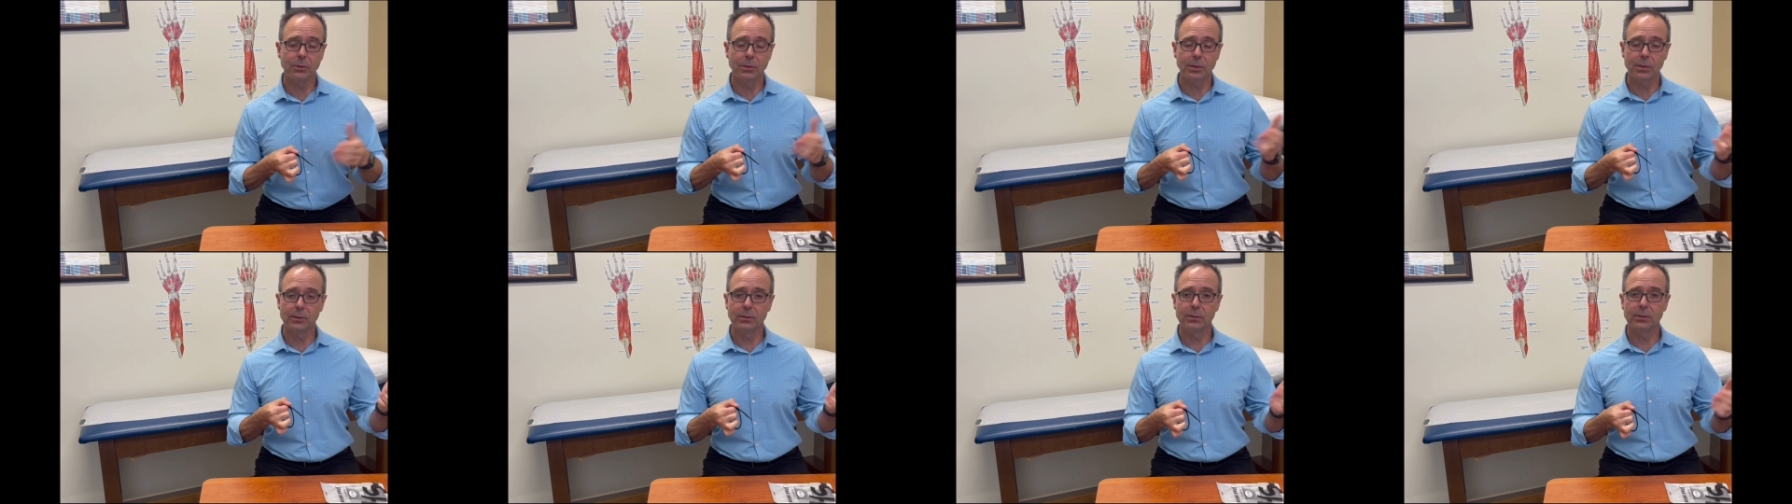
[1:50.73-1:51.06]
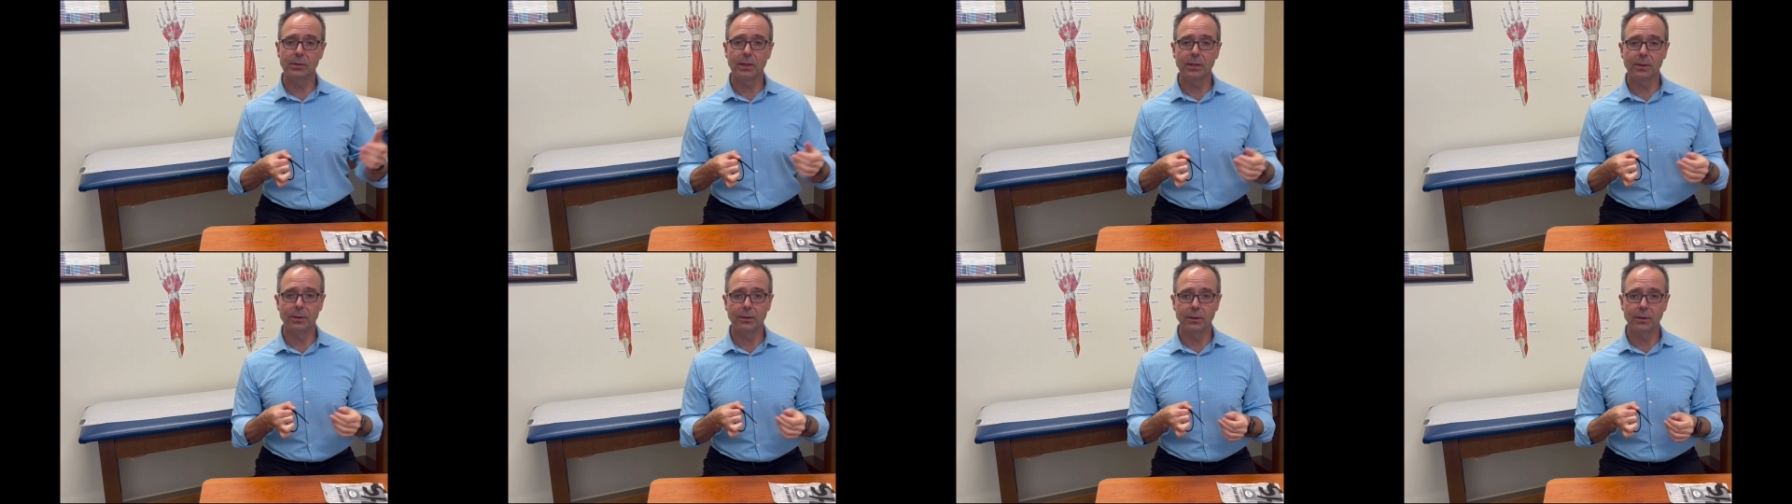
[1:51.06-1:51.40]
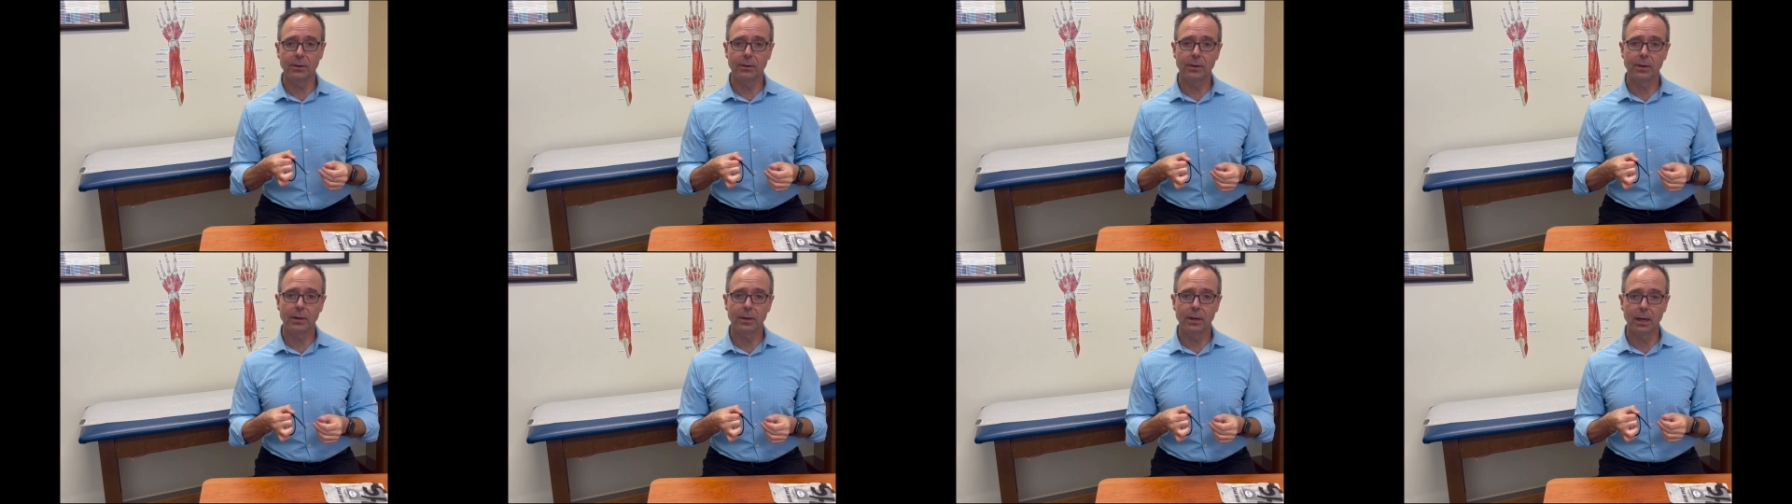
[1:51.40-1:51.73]
You can see
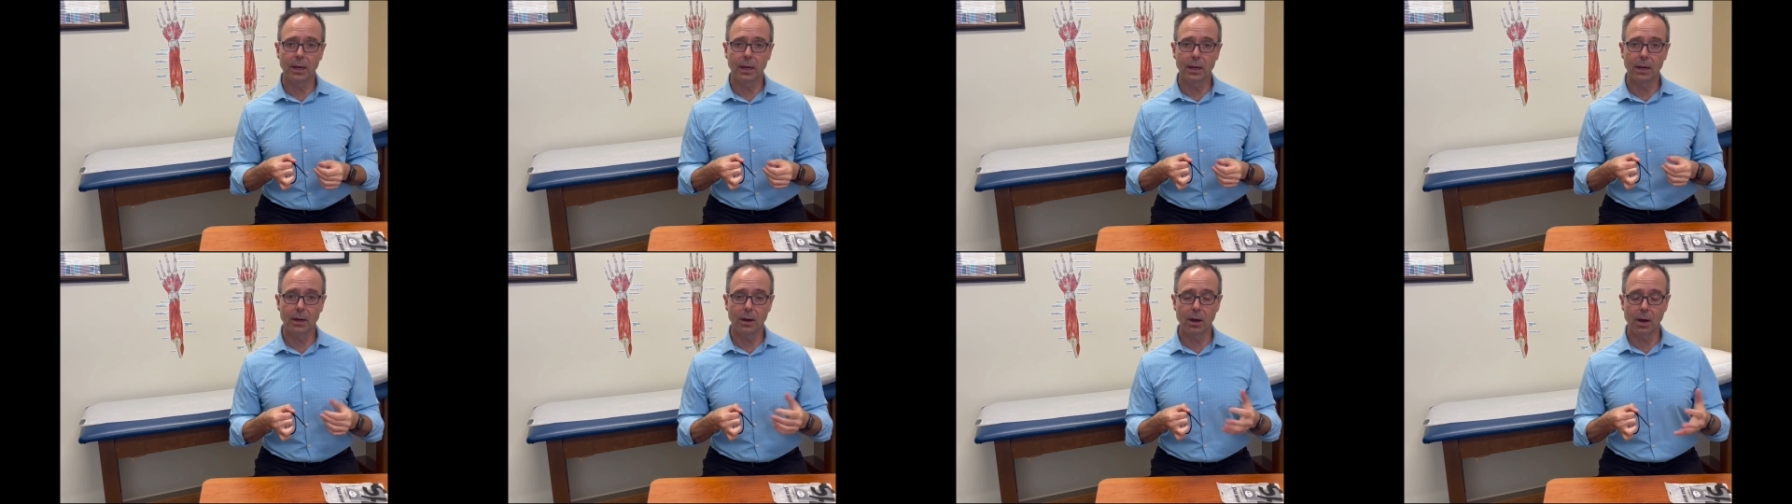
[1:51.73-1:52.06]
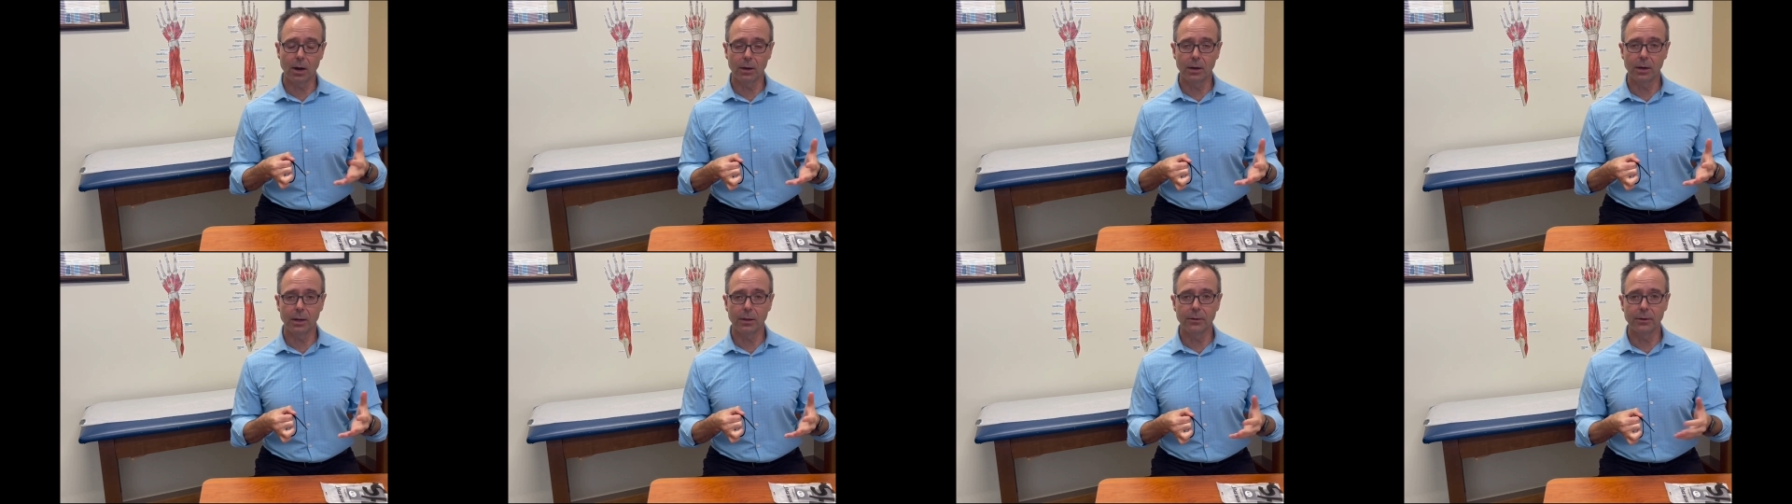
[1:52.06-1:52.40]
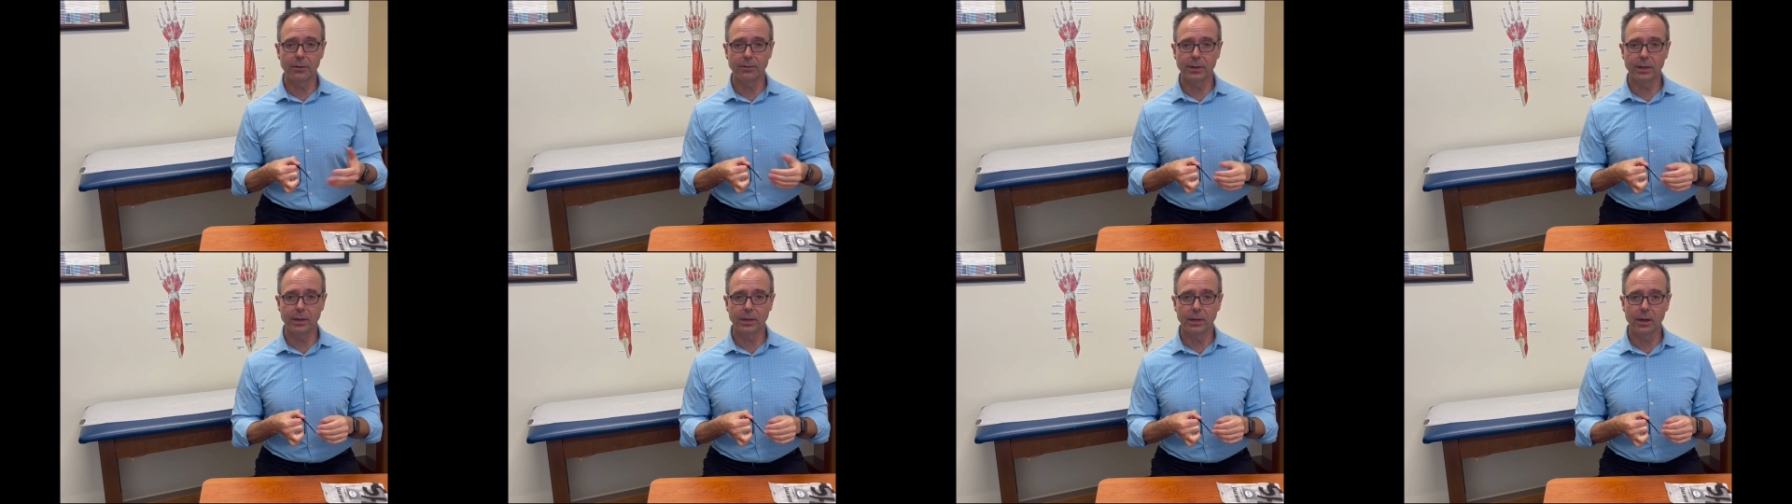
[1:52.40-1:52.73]
the uh, our other
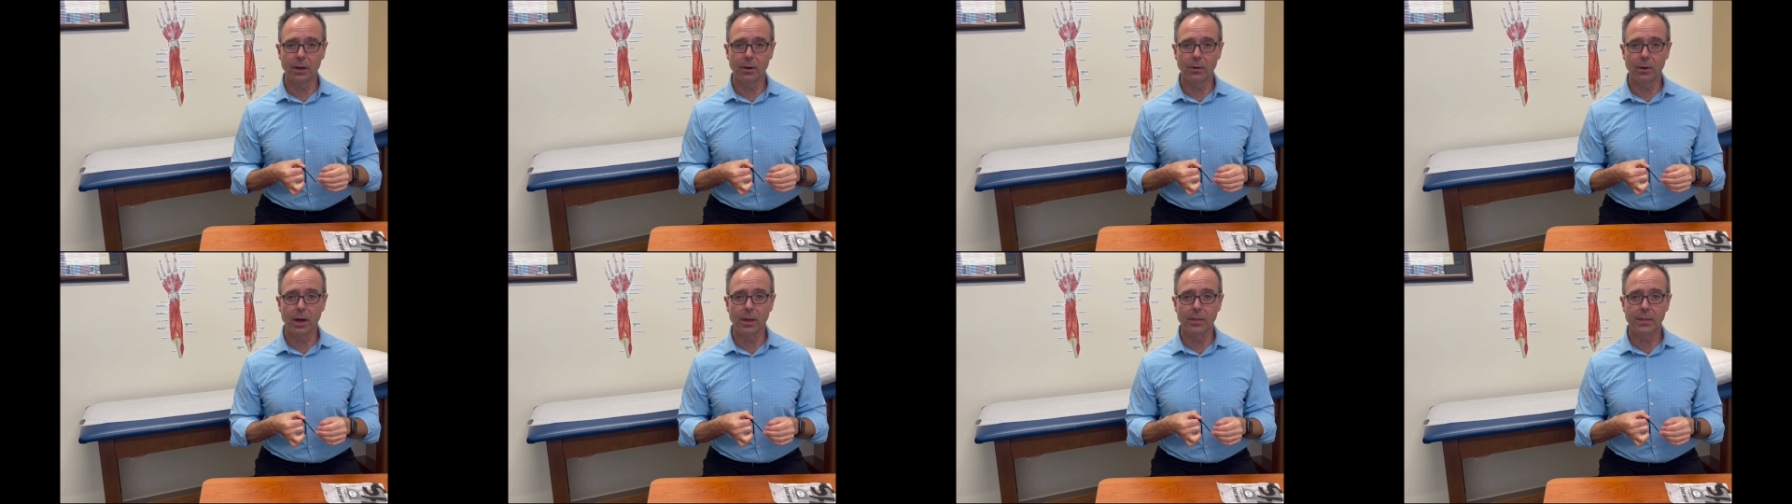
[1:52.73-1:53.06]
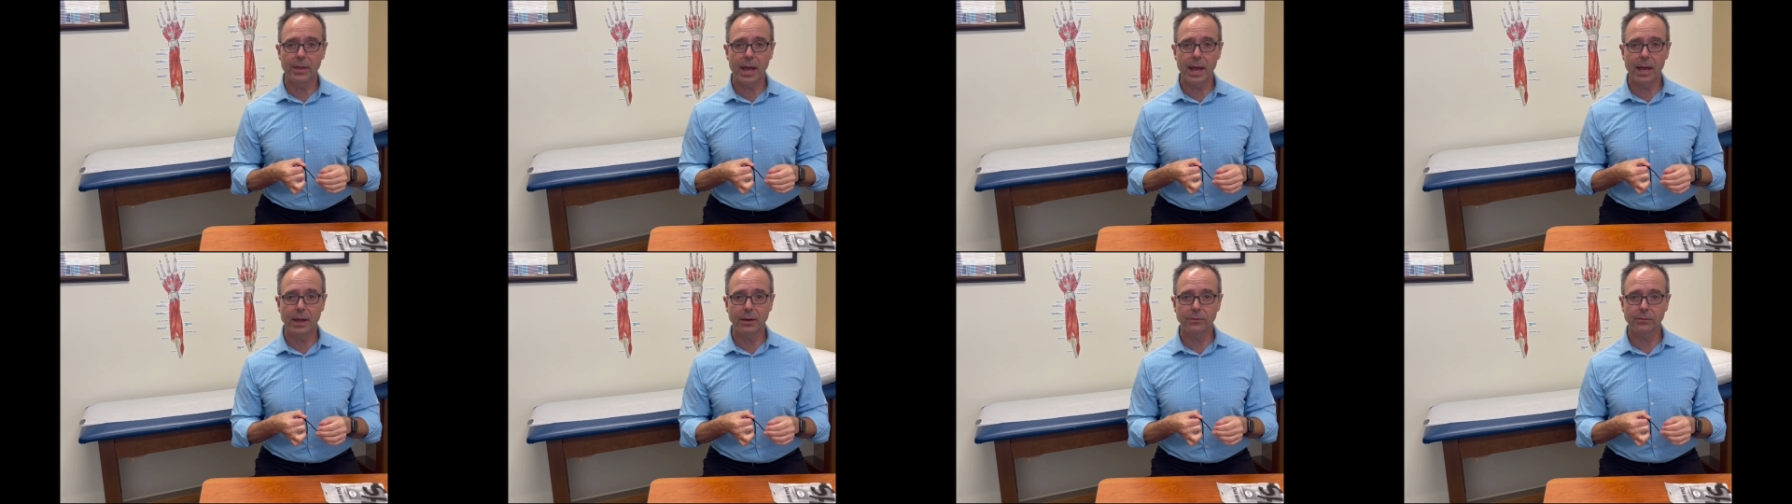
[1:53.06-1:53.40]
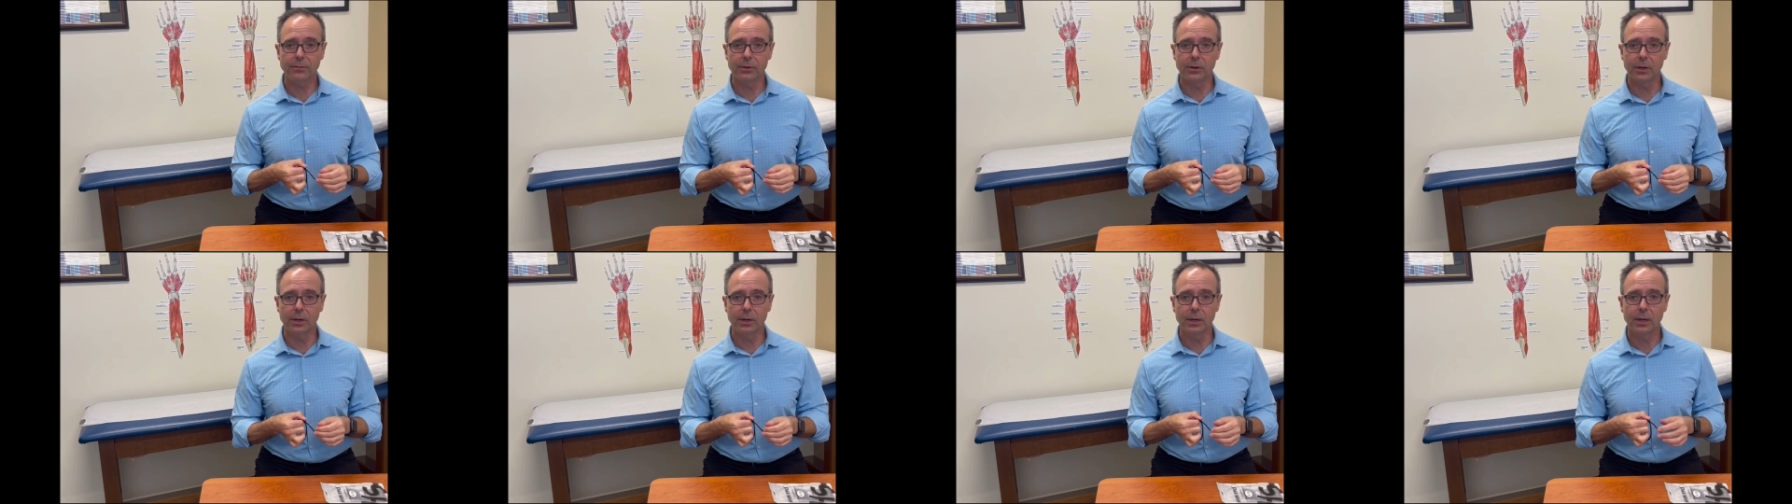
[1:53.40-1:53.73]
video on that
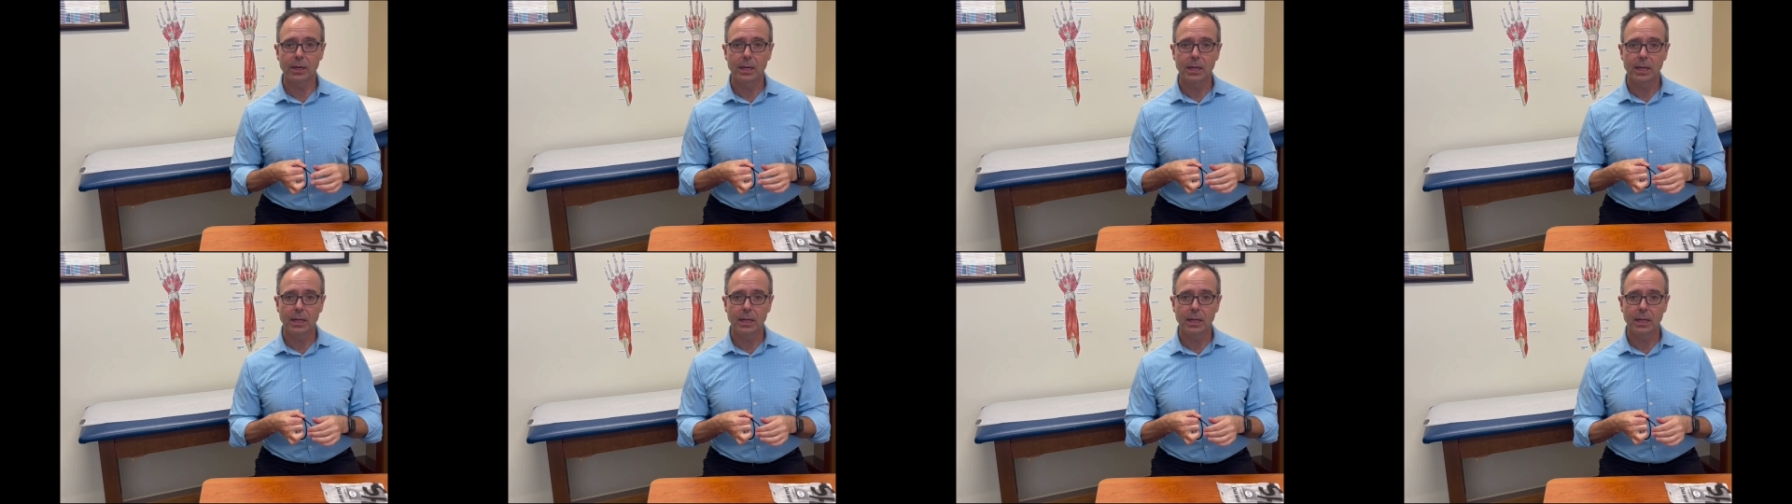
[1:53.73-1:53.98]
for